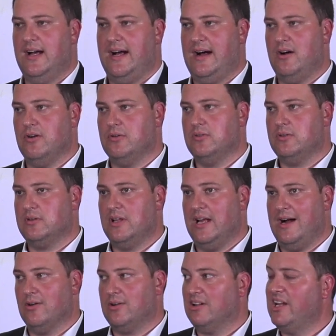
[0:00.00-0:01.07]

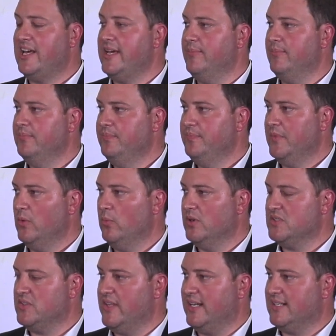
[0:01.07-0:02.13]
Our claim
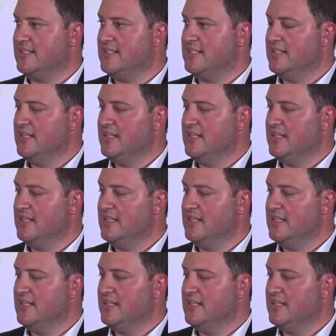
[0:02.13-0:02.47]
was that